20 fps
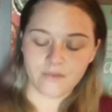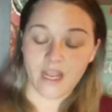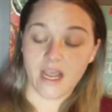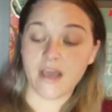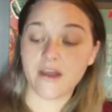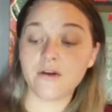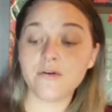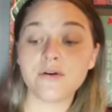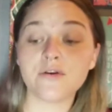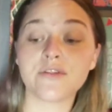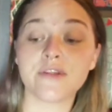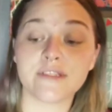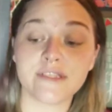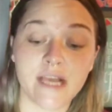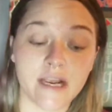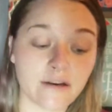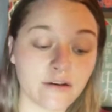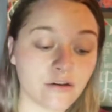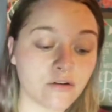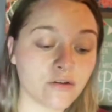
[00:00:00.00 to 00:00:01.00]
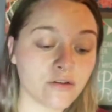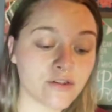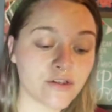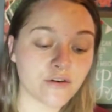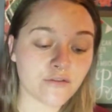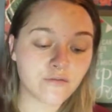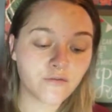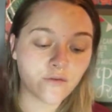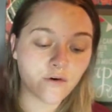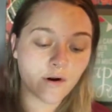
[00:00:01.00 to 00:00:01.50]
I don't know the technical
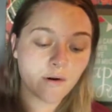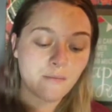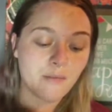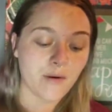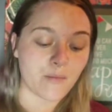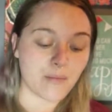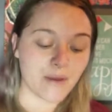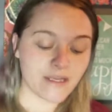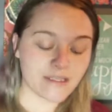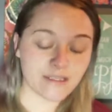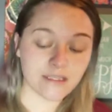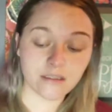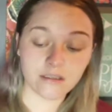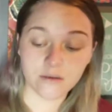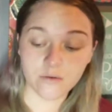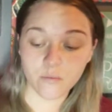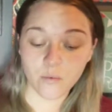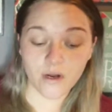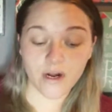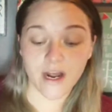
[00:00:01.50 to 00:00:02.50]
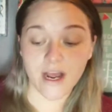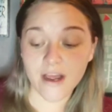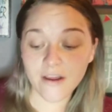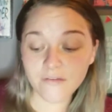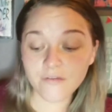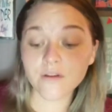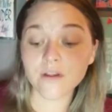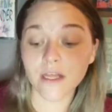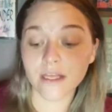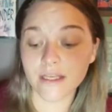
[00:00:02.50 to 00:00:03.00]
term for it, but basically what I
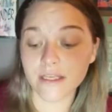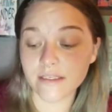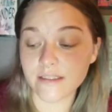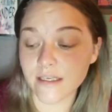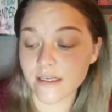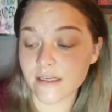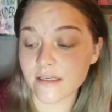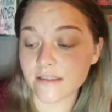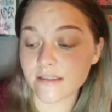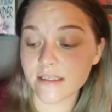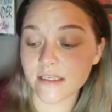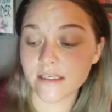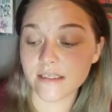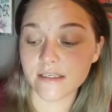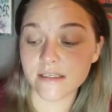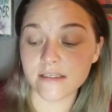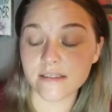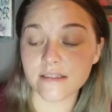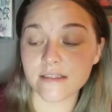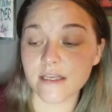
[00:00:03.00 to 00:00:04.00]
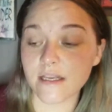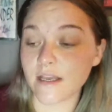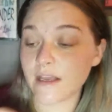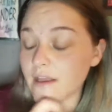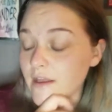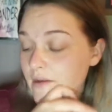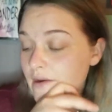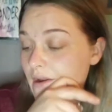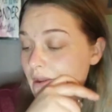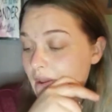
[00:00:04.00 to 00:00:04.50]
feel like it does is
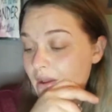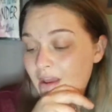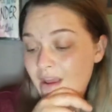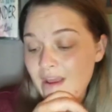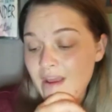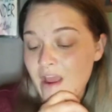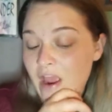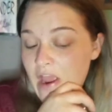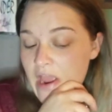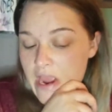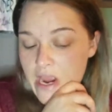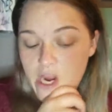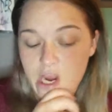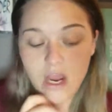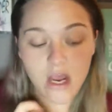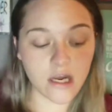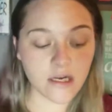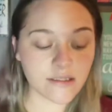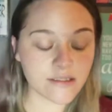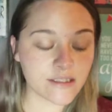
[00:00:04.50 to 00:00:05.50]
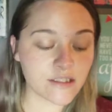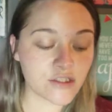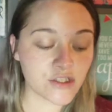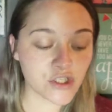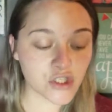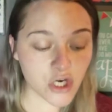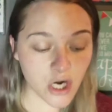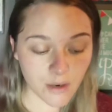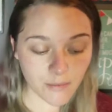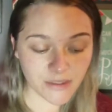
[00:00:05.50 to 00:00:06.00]
it causes
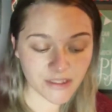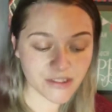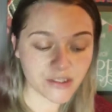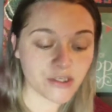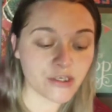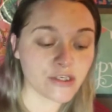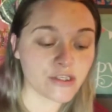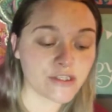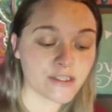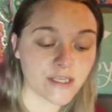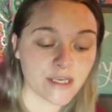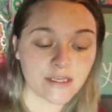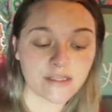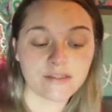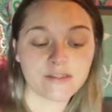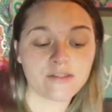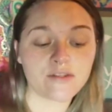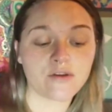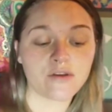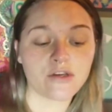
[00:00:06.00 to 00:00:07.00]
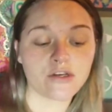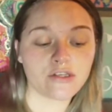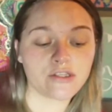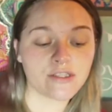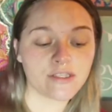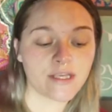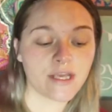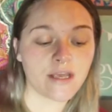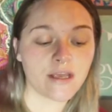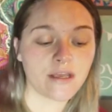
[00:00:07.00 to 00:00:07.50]
trauma to your skin, so your
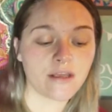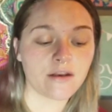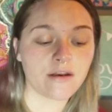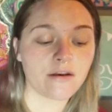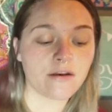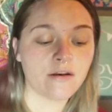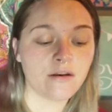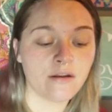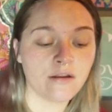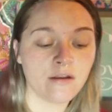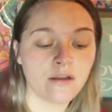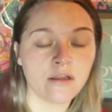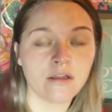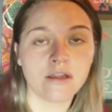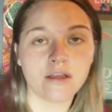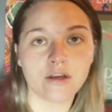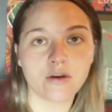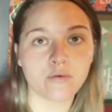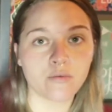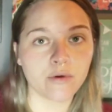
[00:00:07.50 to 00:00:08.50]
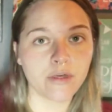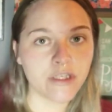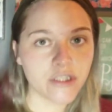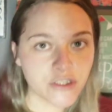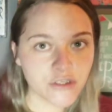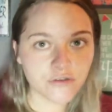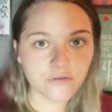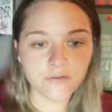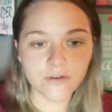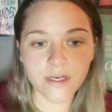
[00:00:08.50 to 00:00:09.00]
skin
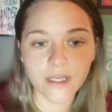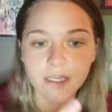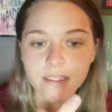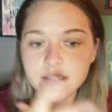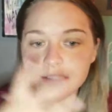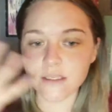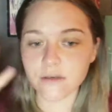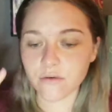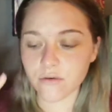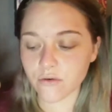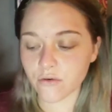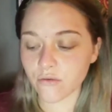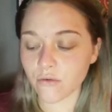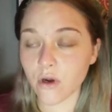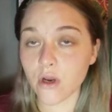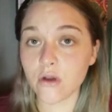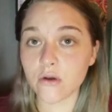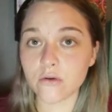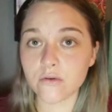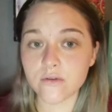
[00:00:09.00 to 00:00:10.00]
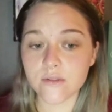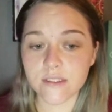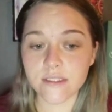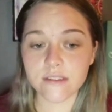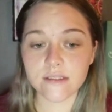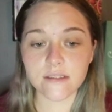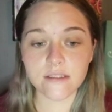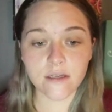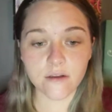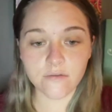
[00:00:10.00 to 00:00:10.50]
rejuvenates and grows
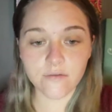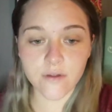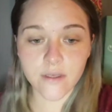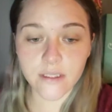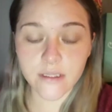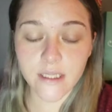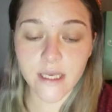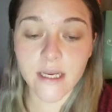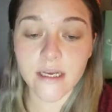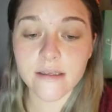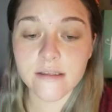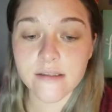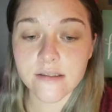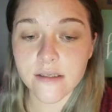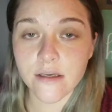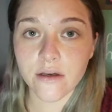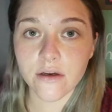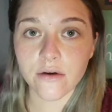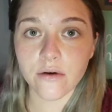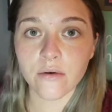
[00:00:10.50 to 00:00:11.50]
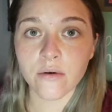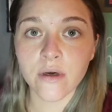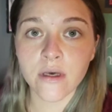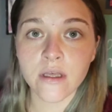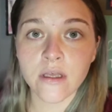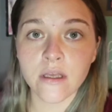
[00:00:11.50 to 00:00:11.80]
and stuff like that. So